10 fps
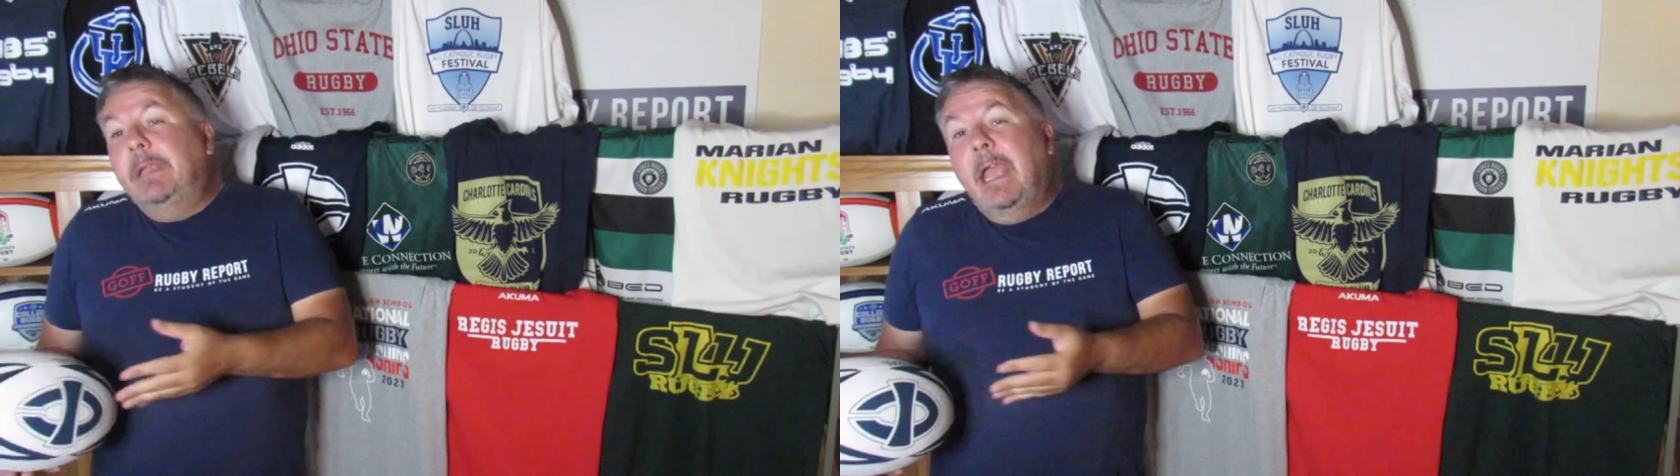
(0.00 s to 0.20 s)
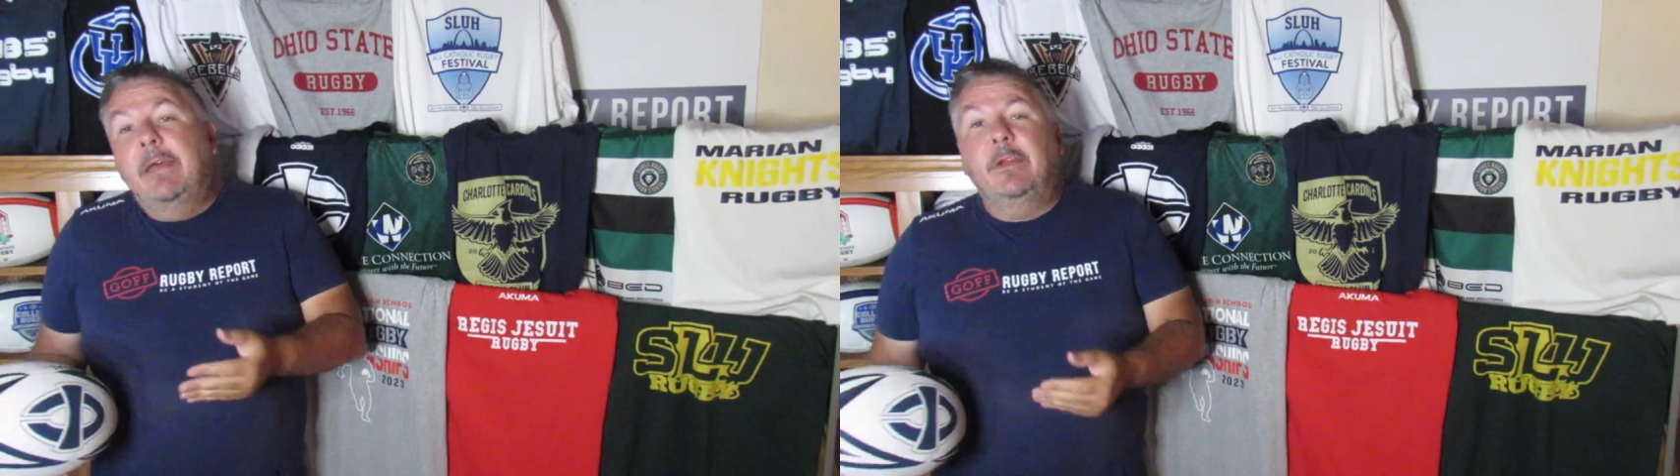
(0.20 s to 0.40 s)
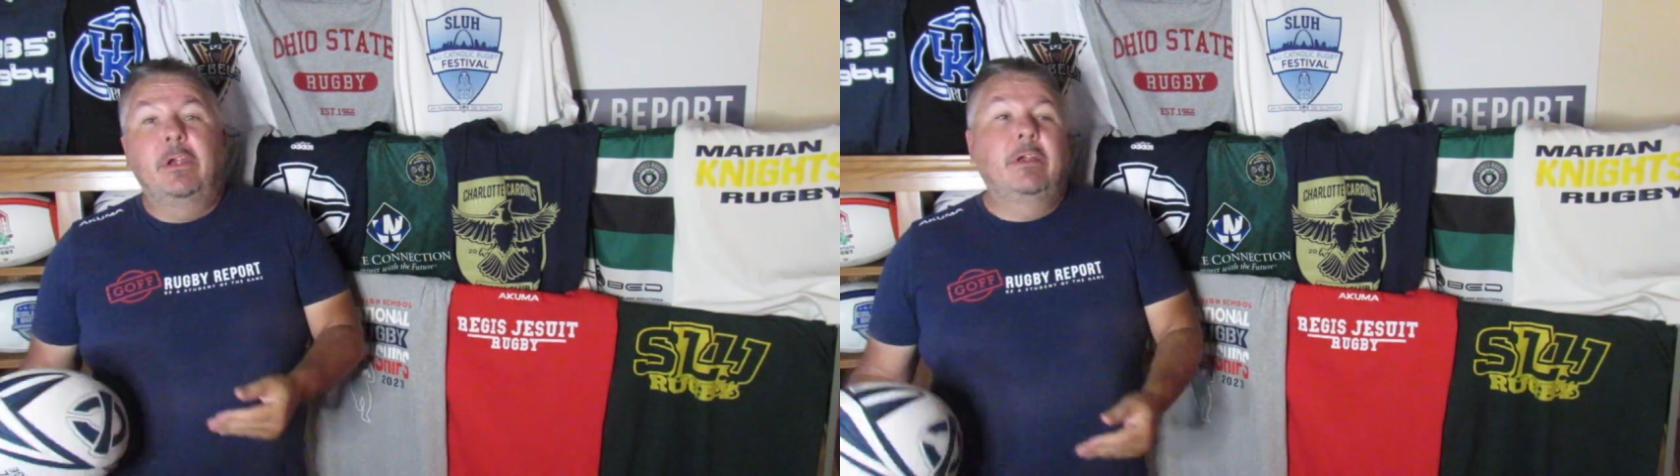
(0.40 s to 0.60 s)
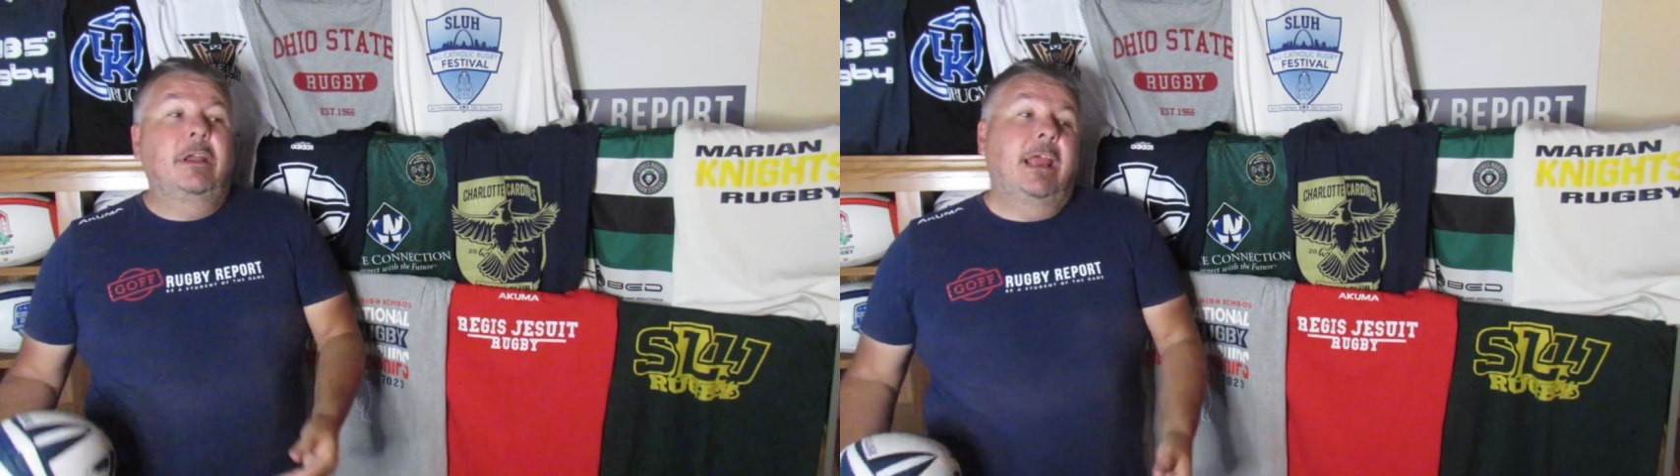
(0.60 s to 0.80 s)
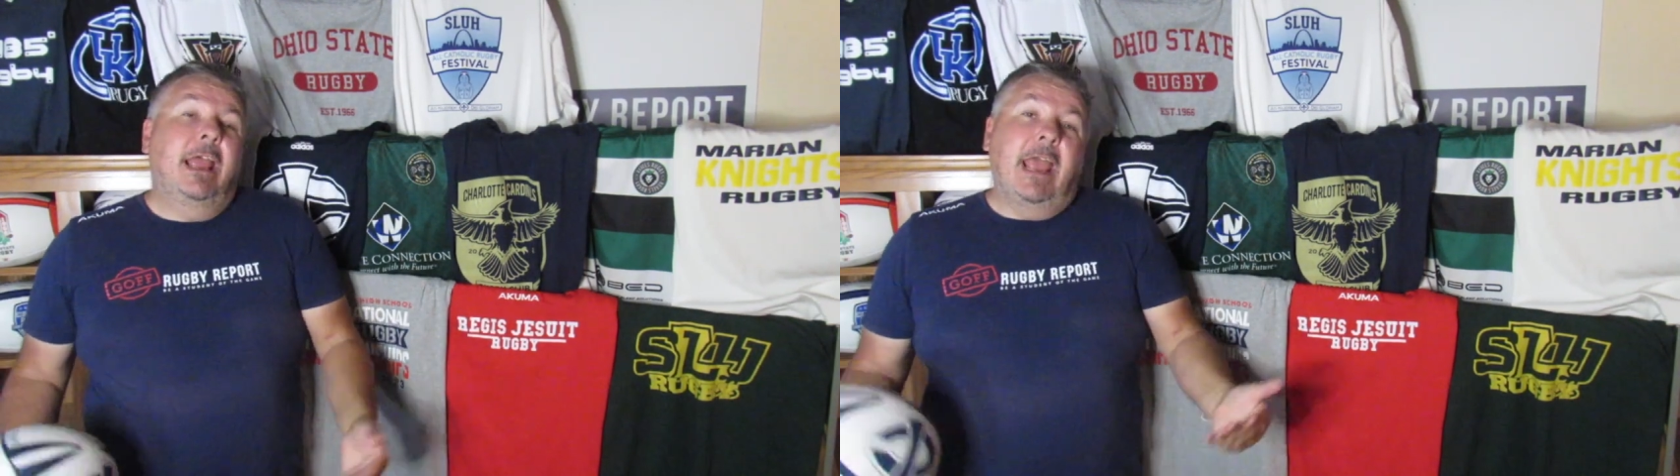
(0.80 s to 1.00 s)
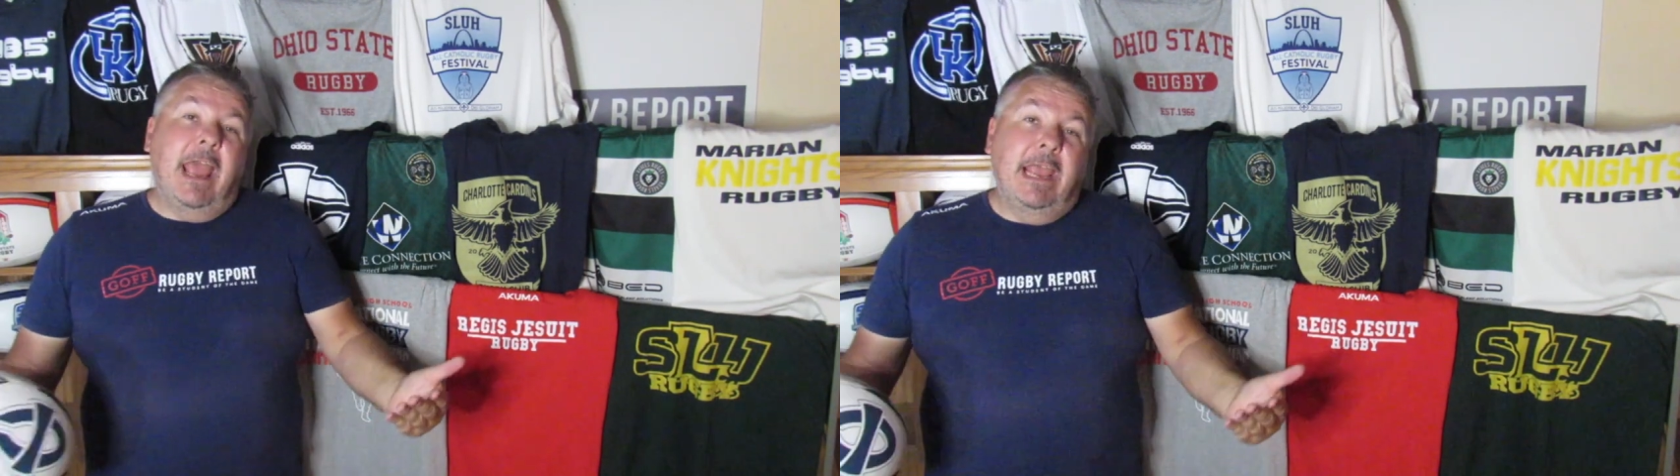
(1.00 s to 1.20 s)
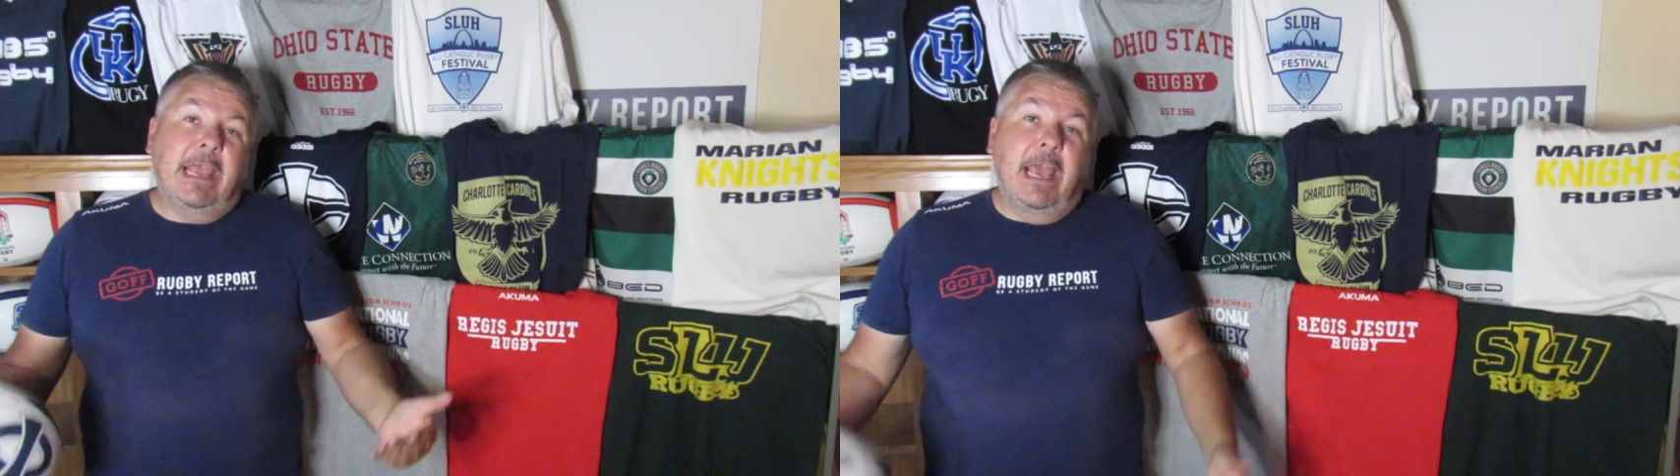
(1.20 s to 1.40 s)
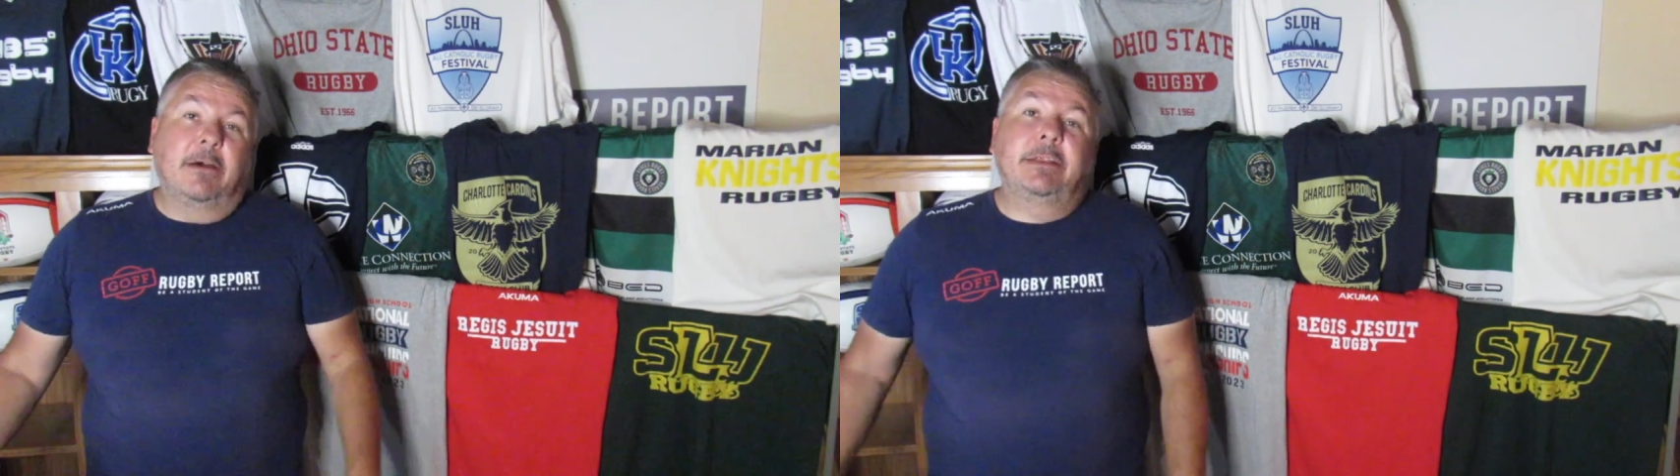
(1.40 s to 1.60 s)
together, hang
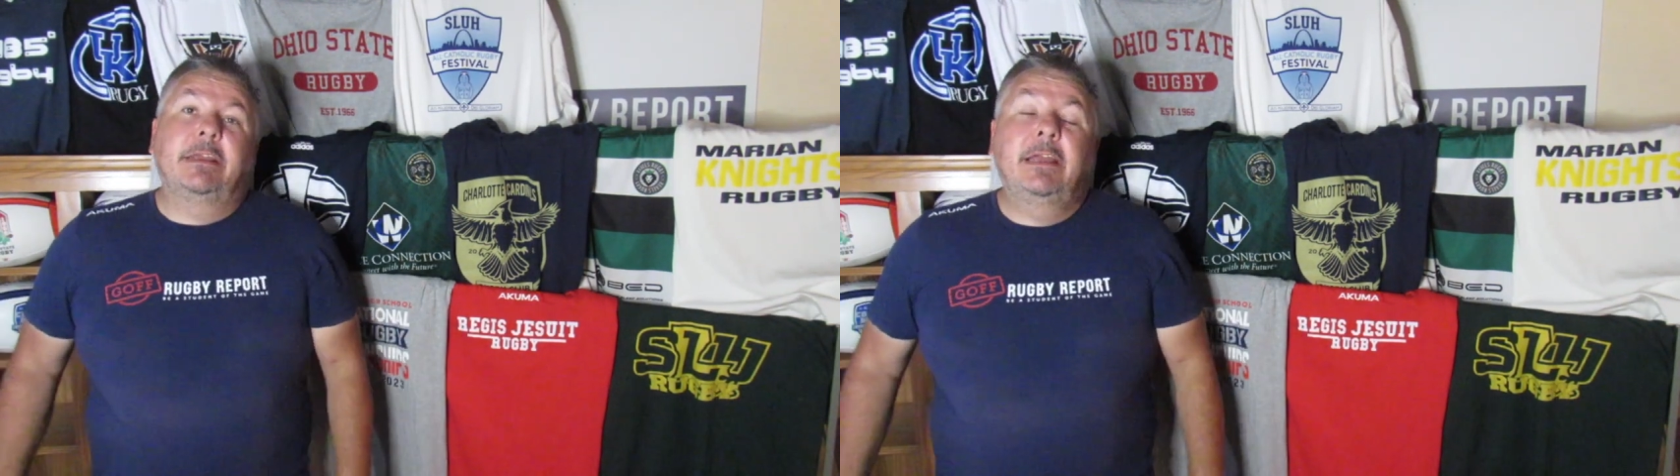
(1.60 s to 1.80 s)
out.